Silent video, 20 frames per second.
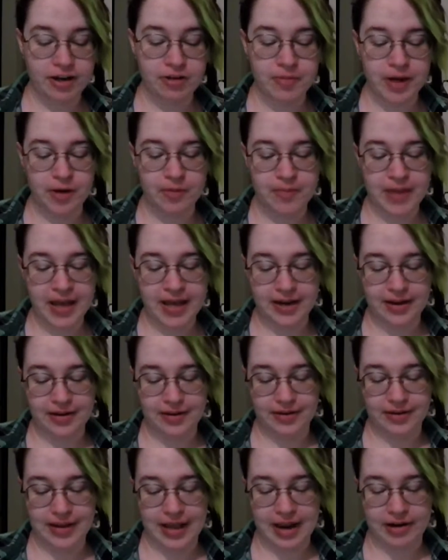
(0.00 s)
Faramir met
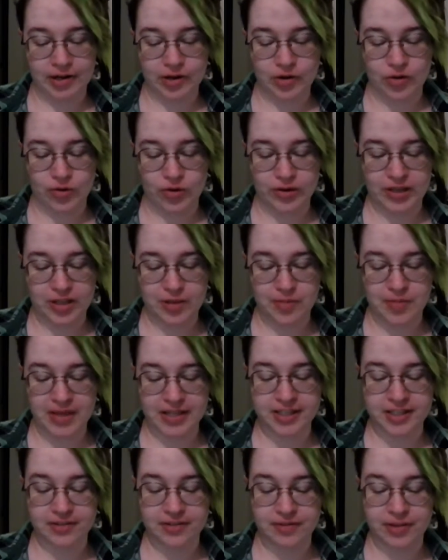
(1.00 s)
Aragorn in the
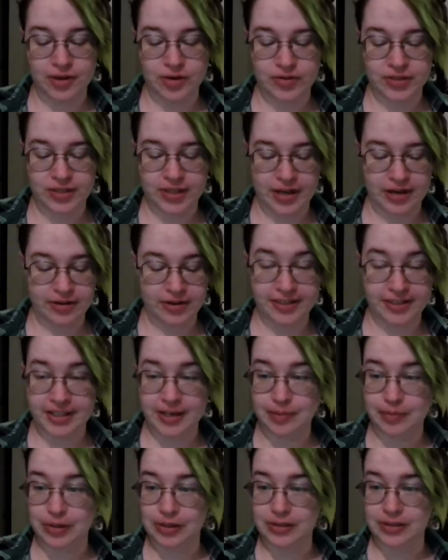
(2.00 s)
midst of those there
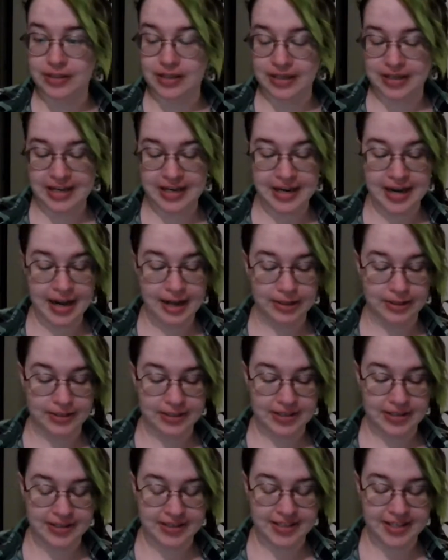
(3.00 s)
assembled, and he
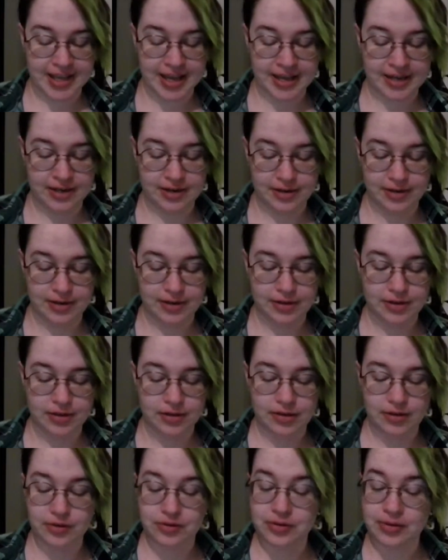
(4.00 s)
knelt and said,
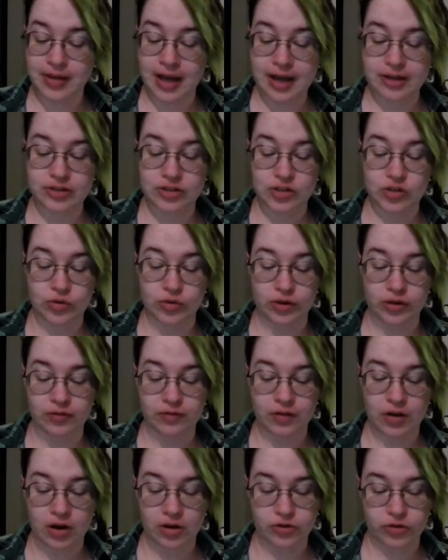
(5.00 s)
"The last steward
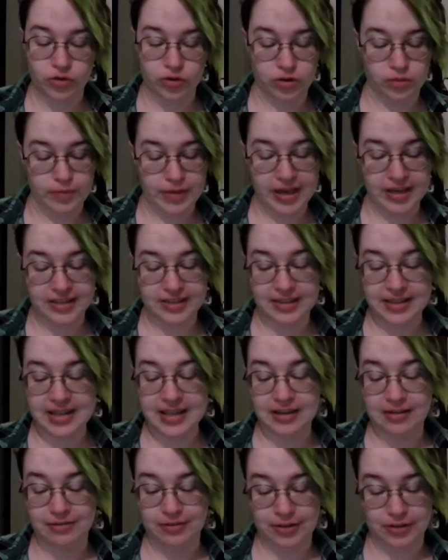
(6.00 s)
of Gondor begs
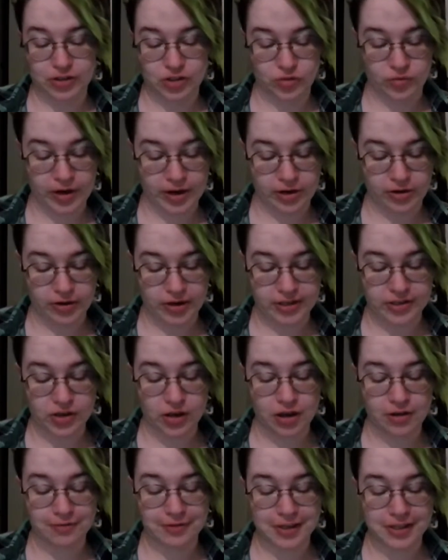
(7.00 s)
leave to surrender his
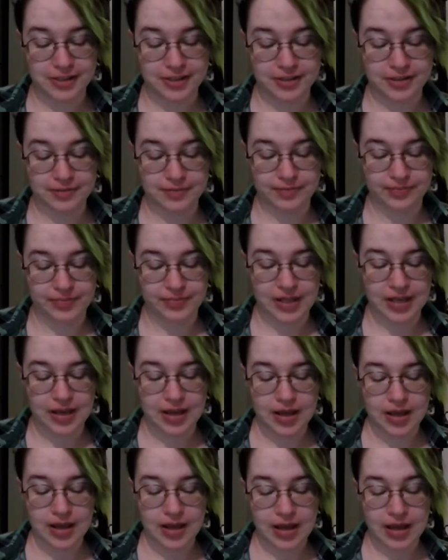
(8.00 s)
office."
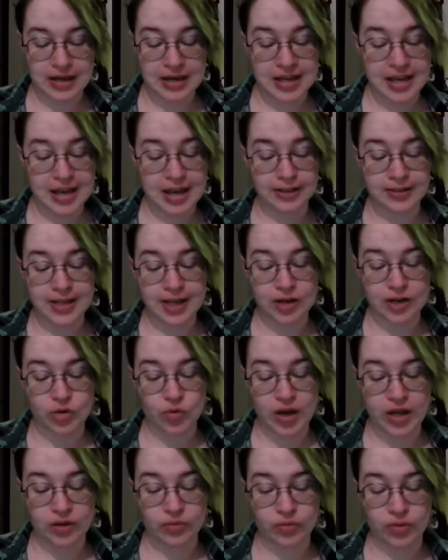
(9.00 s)
And he held out a
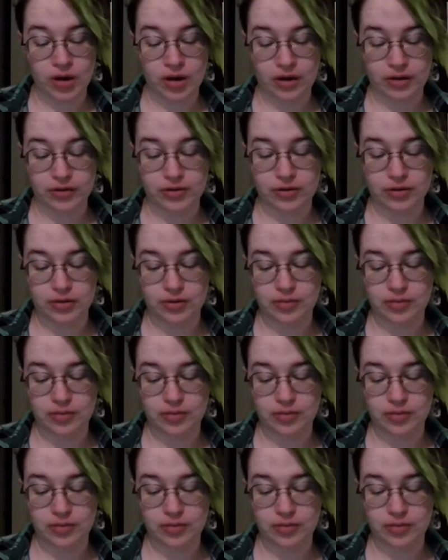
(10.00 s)
white rod.